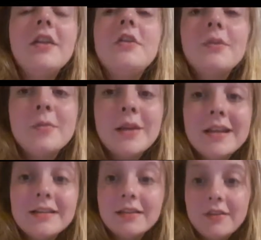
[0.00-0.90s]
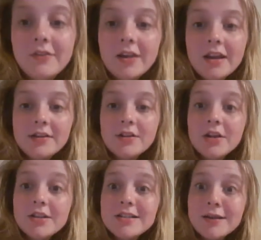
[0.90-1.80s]
I knew it would be easy to finish.
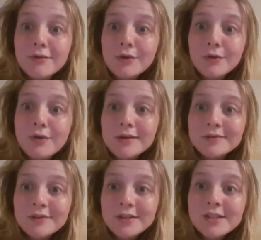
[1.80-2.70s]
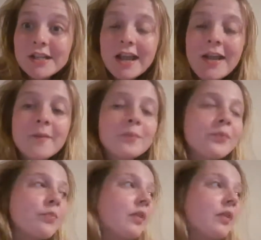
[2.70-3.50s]
I just never got around to finishing it.